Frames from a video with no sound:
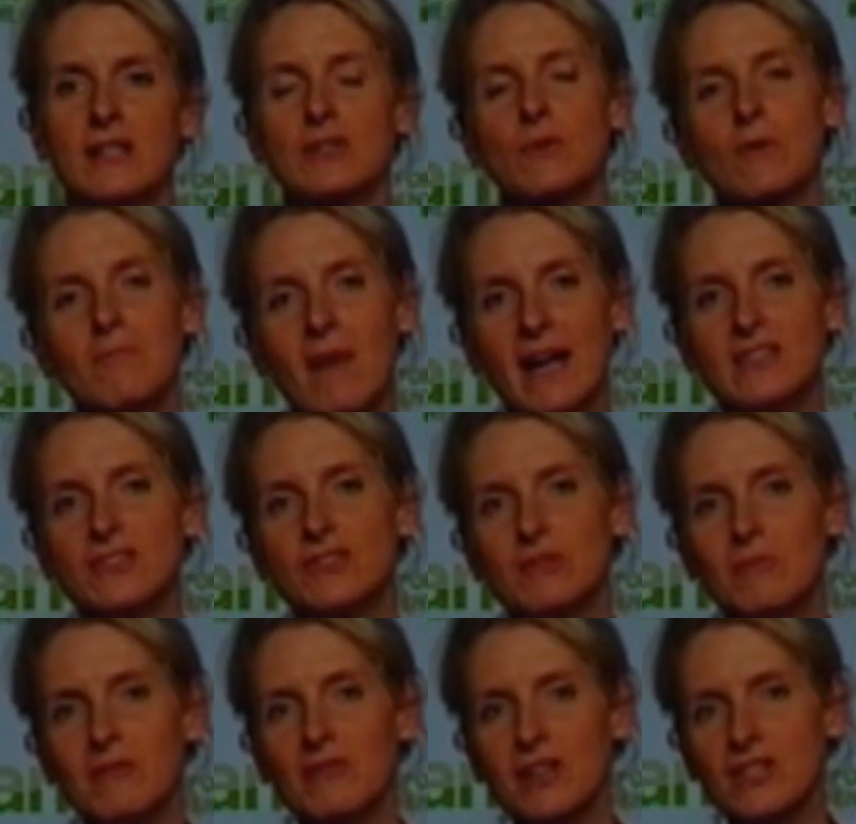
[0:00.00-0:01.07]
to remind you
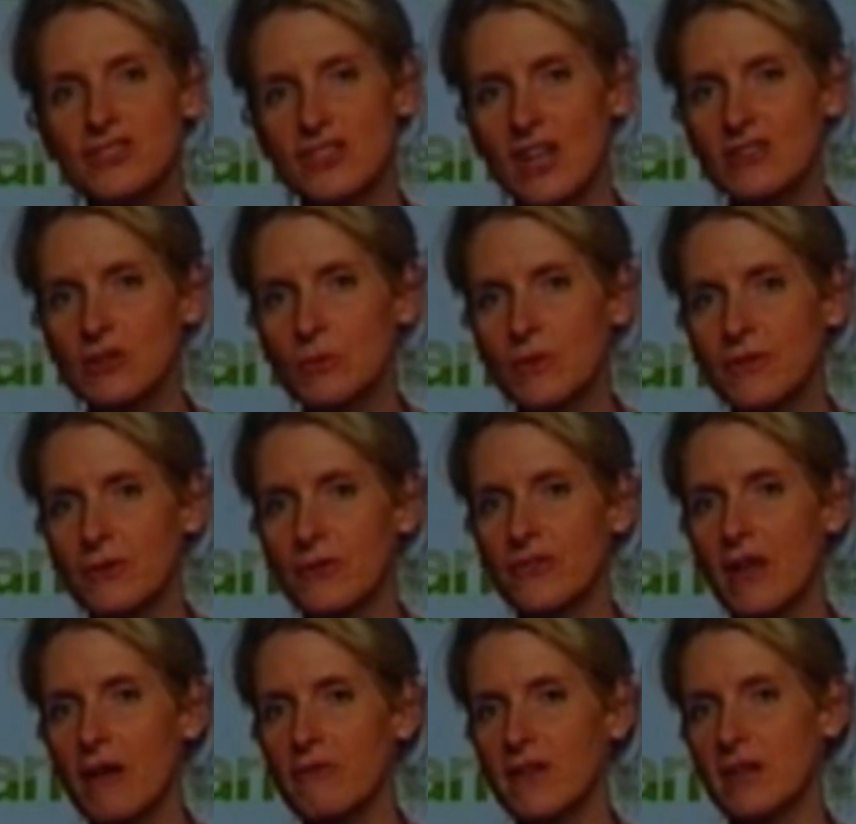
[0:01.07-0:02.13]
to be very gentle with
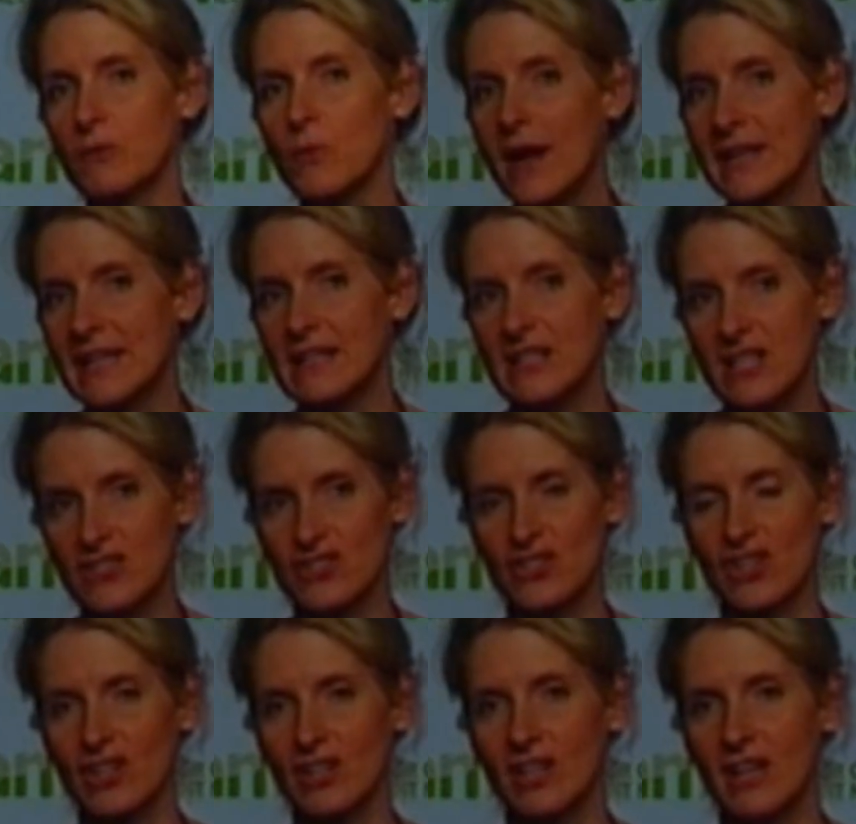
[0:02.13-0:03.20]
yourself in
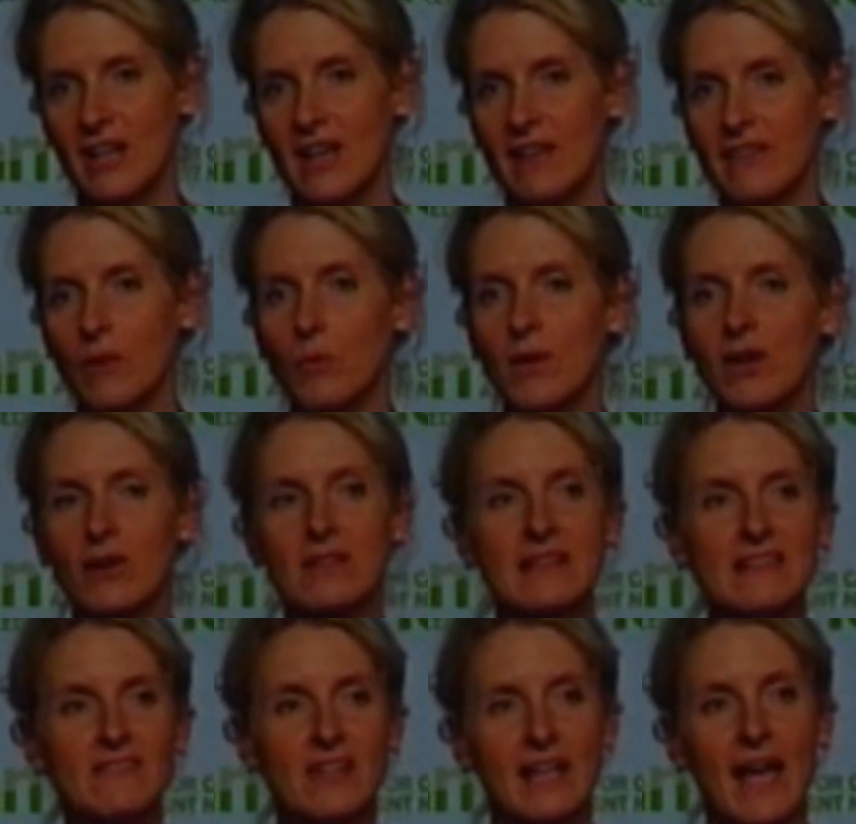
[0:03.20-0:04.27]
recognition that we are
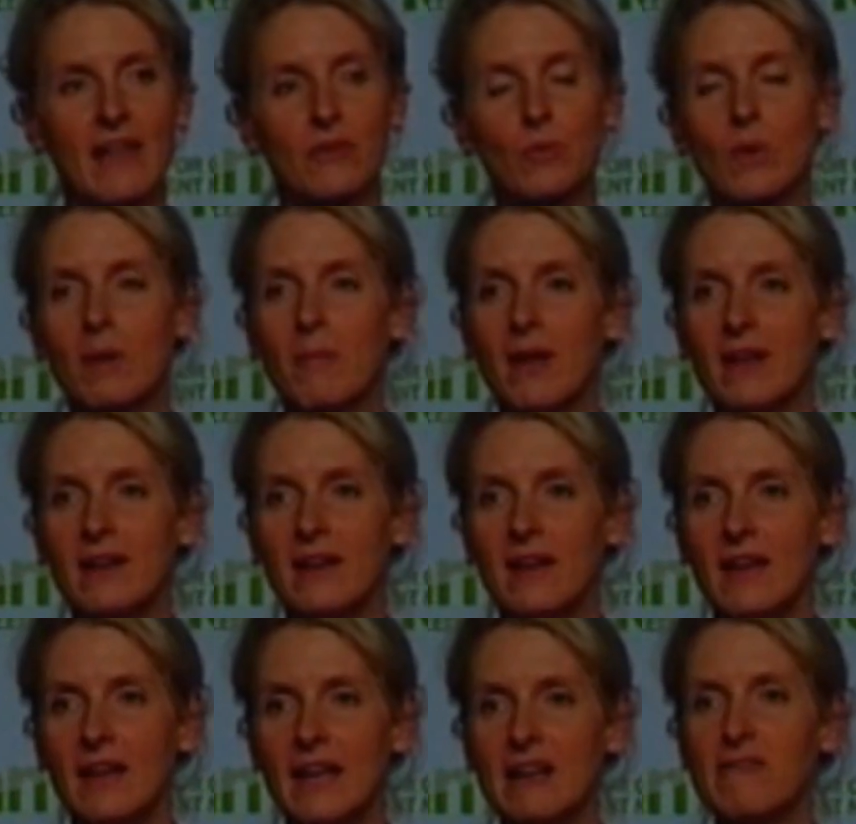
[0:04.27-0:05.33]
living as women
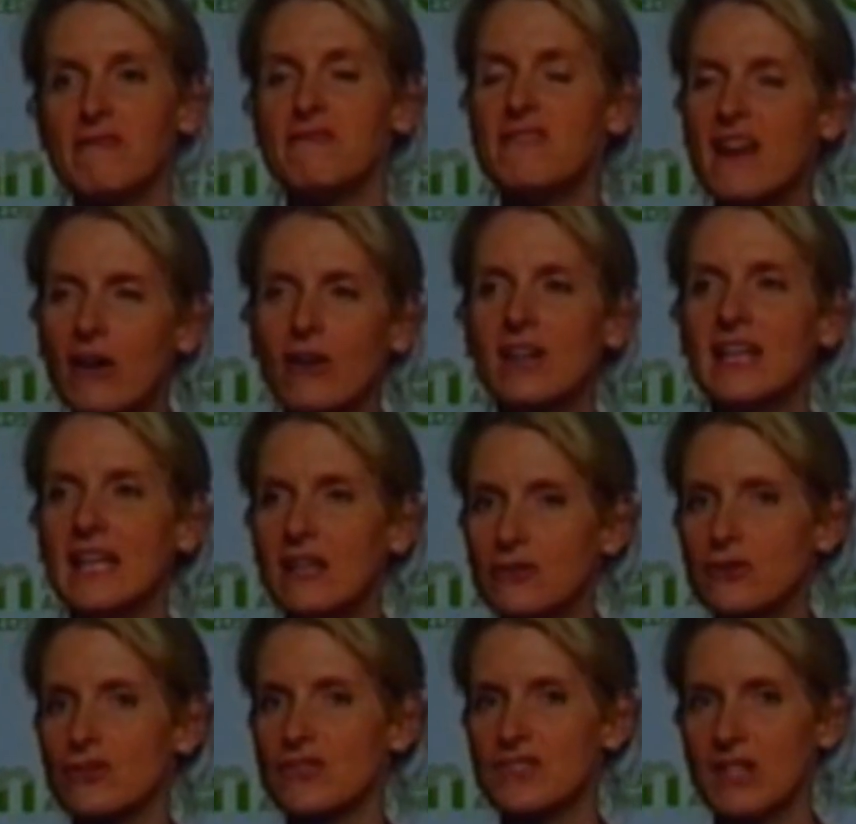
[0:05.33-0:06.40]
in a very
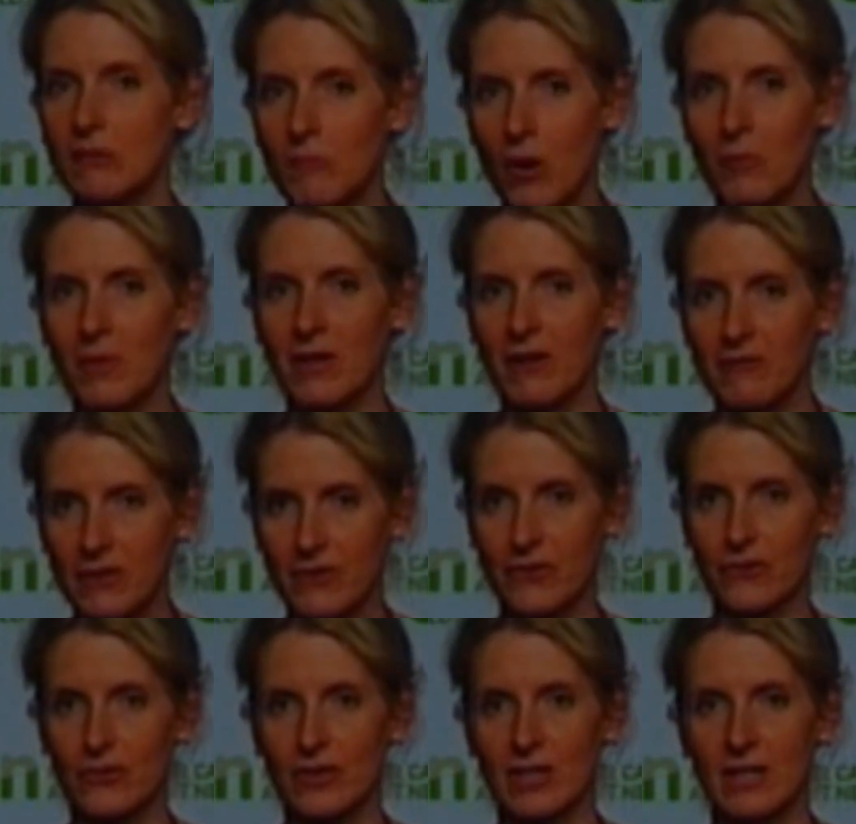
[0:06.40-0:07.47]
interesting moment of
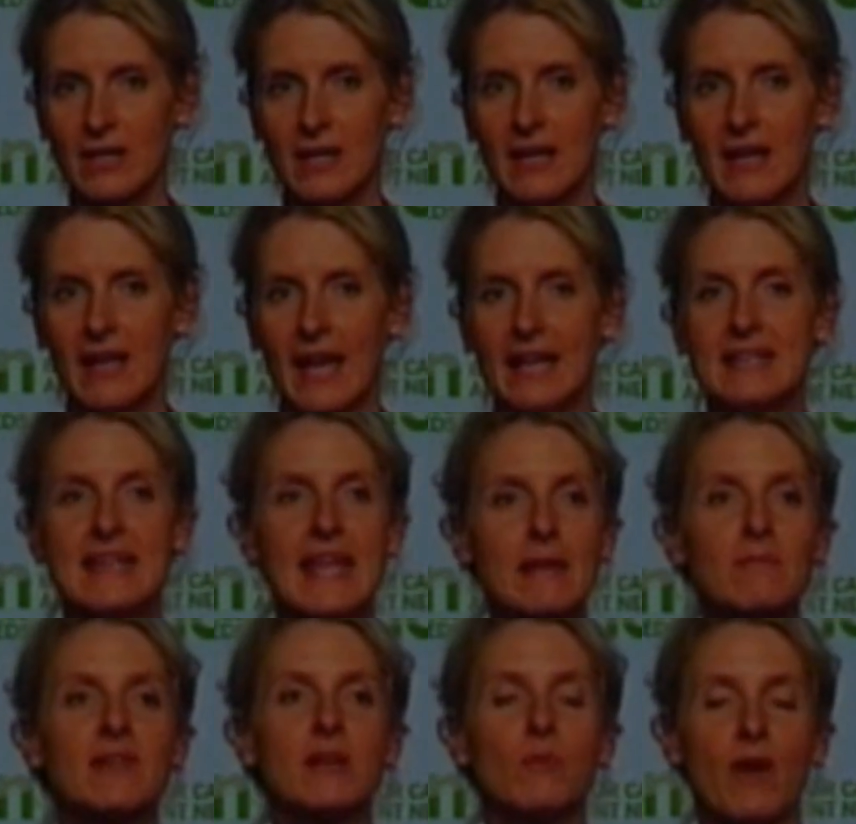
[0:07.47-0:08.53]
history. And
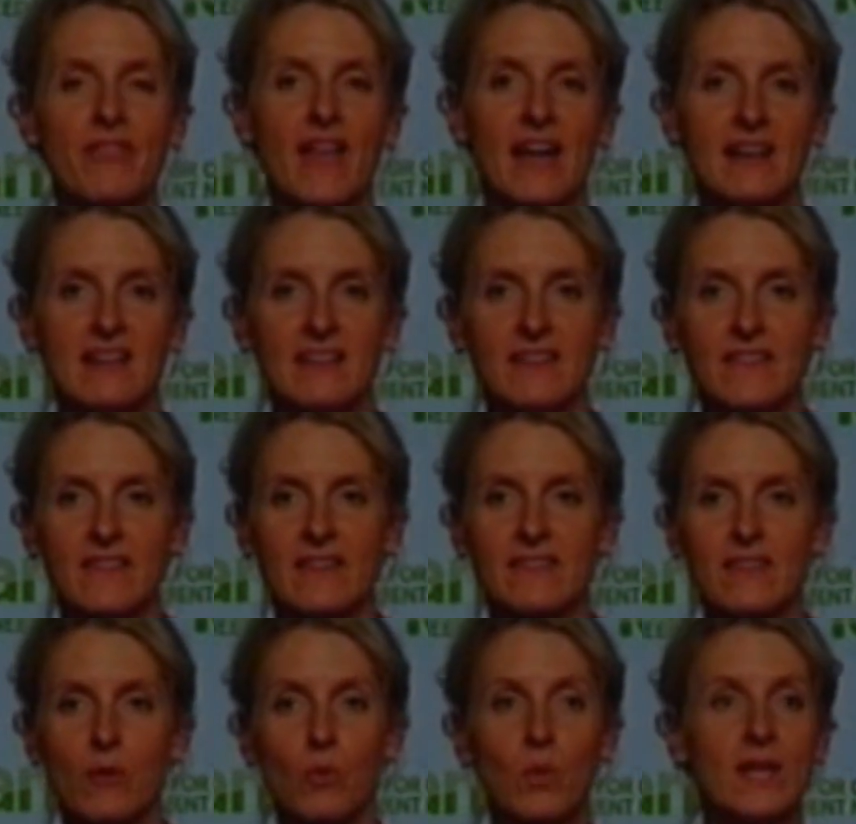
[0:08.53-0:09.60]
namely what that
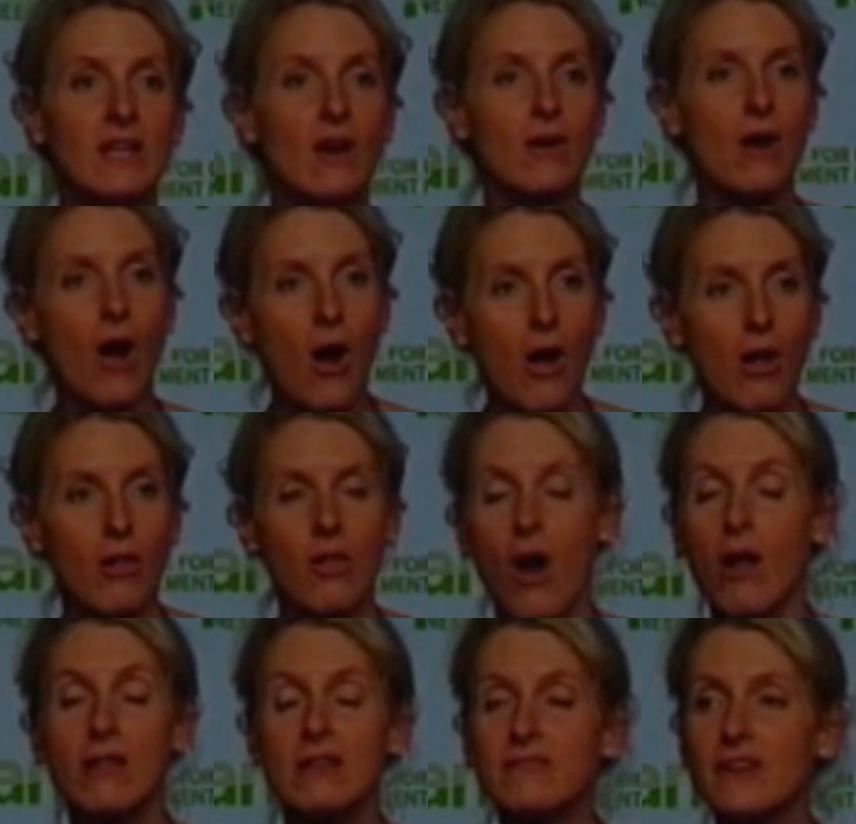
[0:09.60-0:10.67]
is that we are
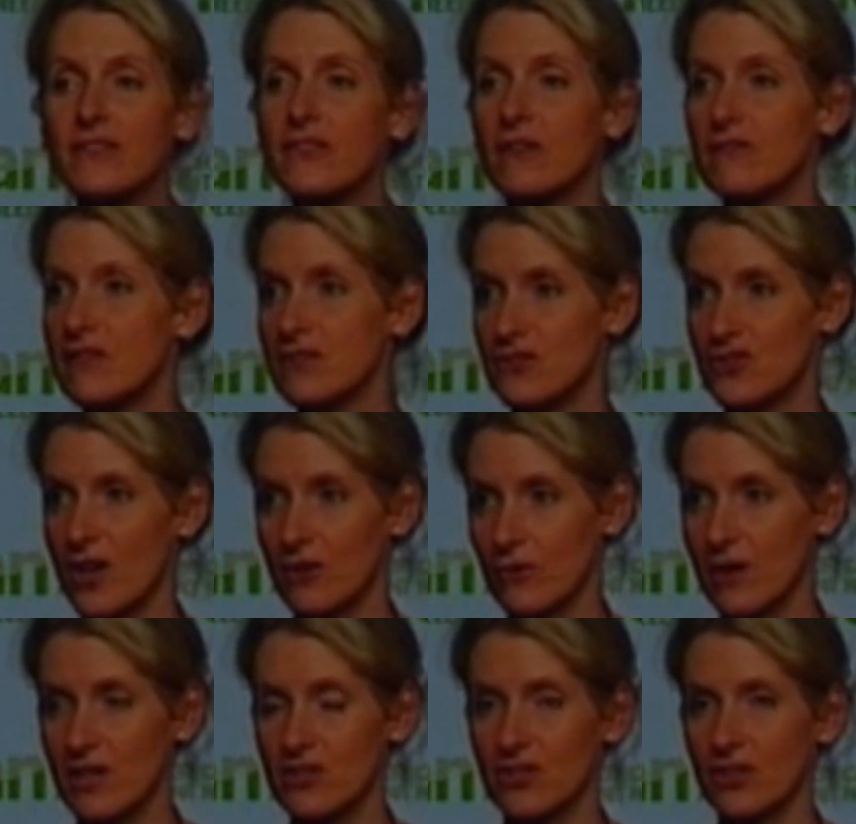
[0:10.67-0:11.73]
all of us of this
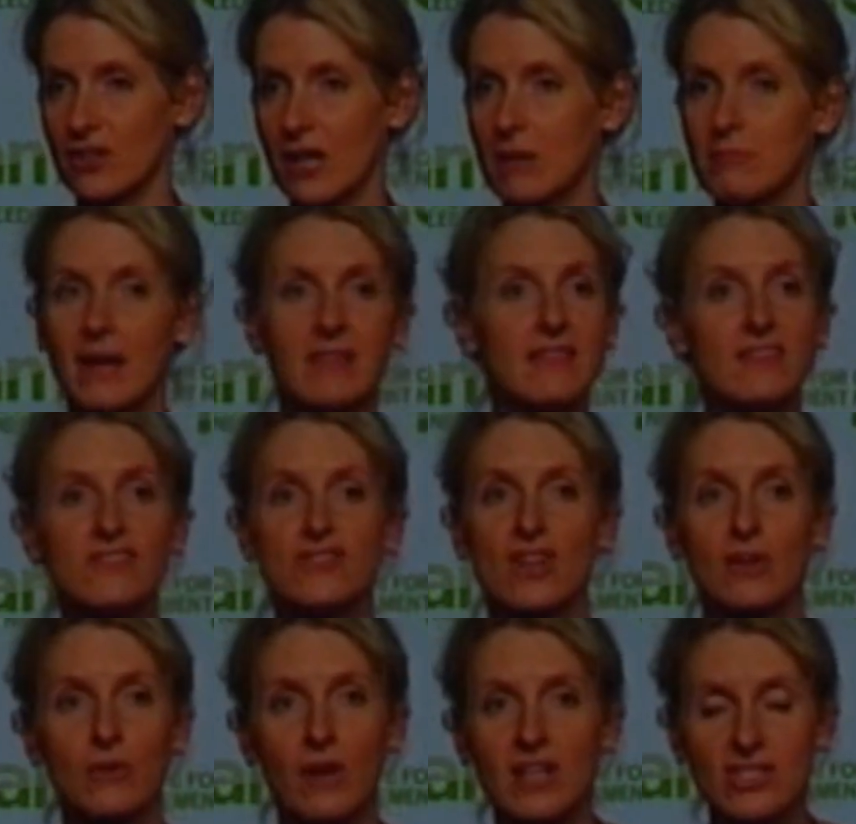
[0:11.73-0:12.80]
generation, and by this
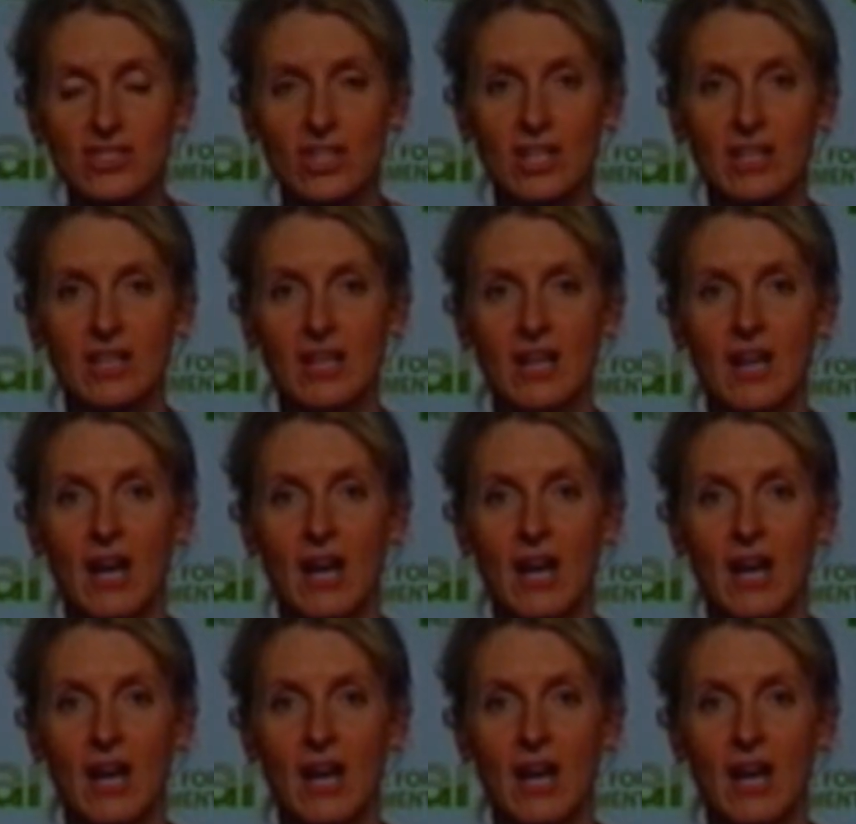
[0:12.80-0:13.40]
generation,